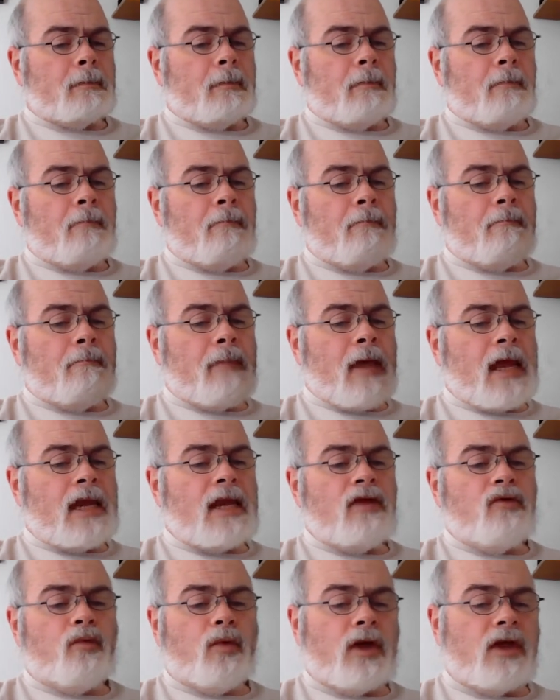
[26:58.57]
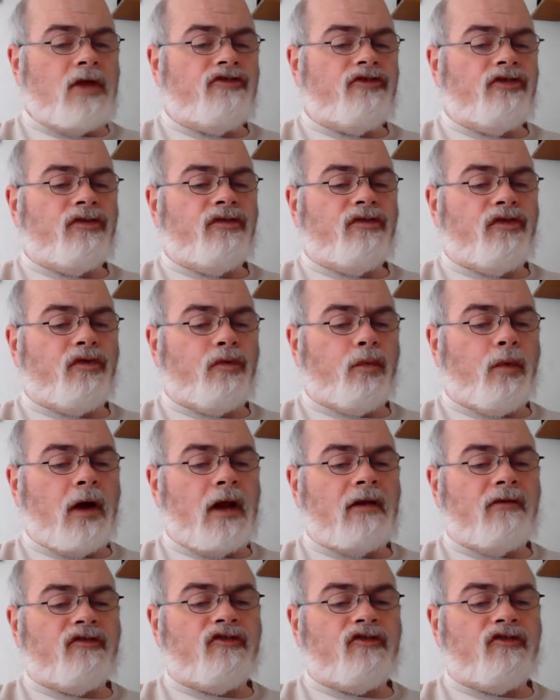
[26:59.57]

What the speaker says: Many regions, the rate of